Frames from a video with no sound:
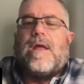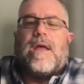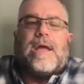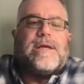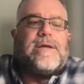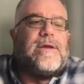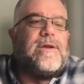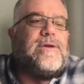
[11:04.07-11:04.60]

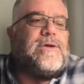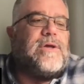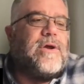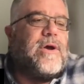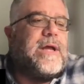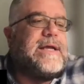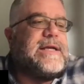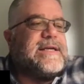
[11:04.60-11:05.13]
You
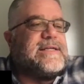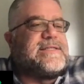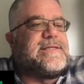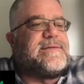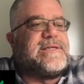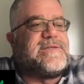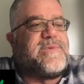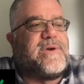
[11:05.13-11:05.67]
know,
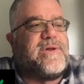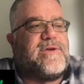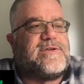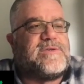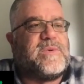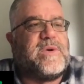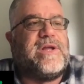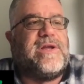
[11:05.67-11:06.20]
it's one of
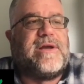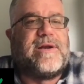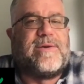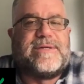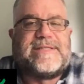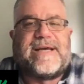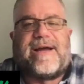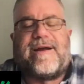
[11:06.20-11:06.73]
those. When are you going to
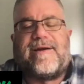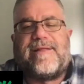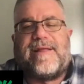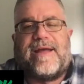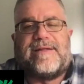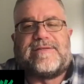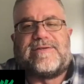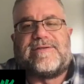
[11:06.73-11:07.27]
retire?
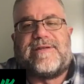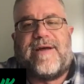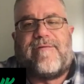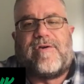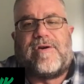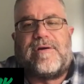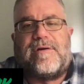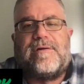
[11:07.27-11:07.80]
The answer is
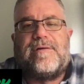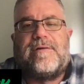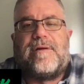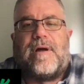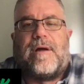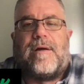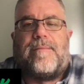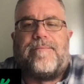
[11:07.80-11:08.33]
never.
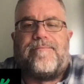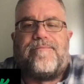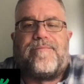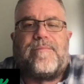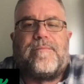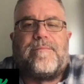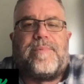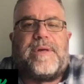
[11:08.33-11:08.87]

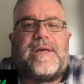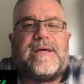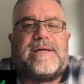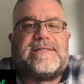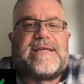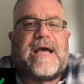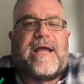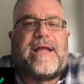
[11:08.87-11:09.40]

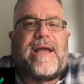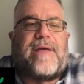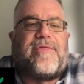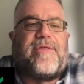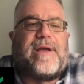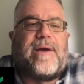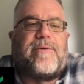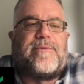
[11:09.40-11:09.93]
Because I
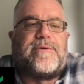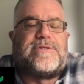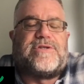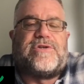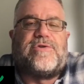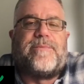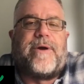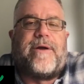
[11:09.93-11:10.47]
think I would
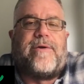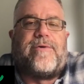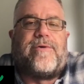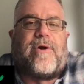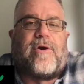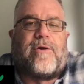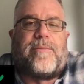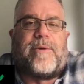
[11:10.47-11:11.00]
chew my own
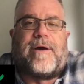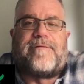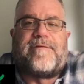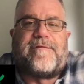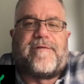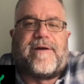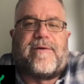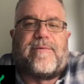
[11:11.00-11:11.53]
arm off
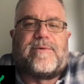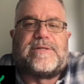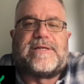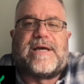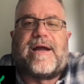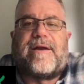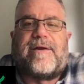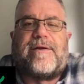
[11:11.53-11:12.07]
if I
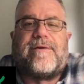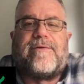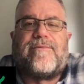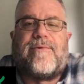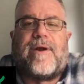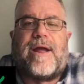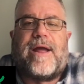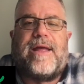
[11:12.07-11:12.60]
retired.
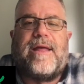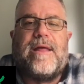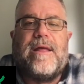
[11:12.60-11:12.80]
Right.